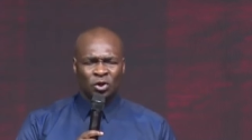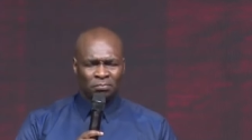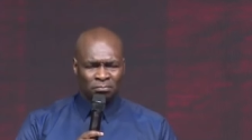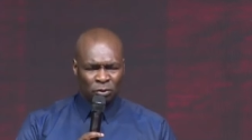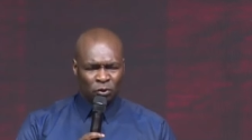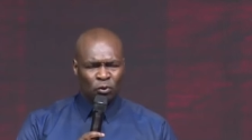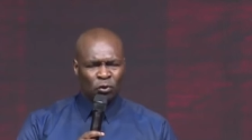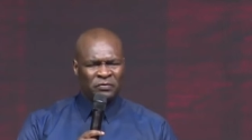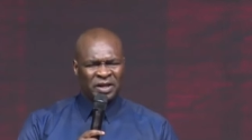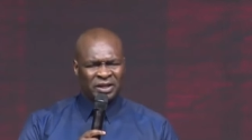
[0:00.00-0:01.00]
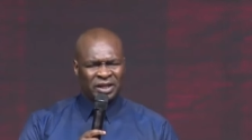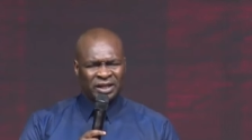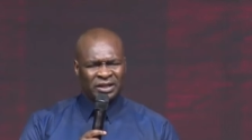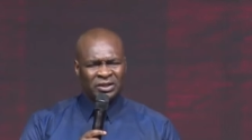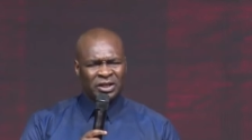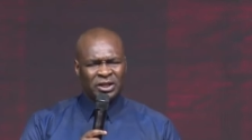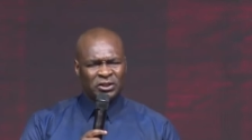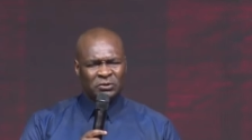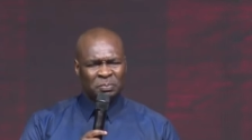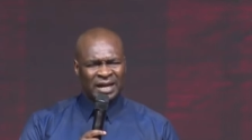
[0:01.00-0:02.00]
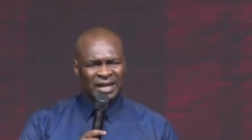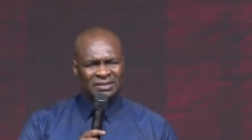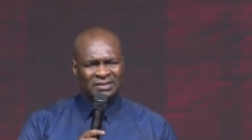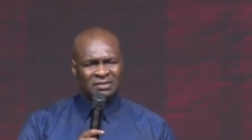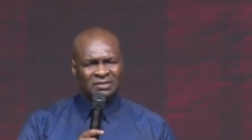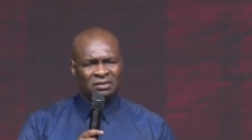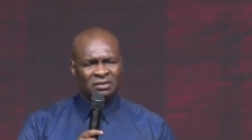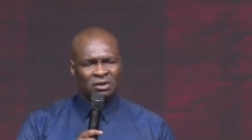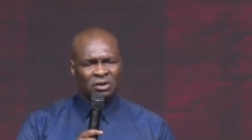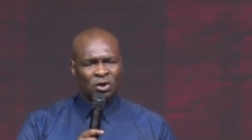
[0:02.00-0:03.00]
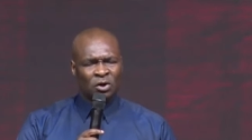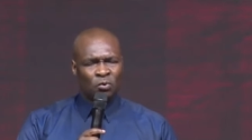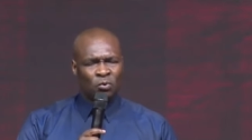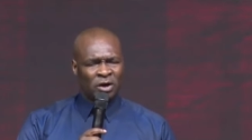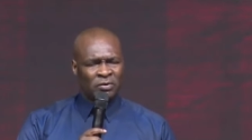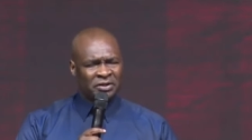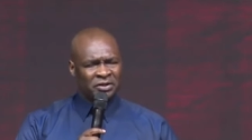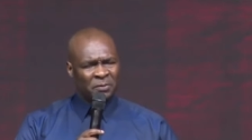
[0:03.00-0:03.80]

moving in this place. We're in the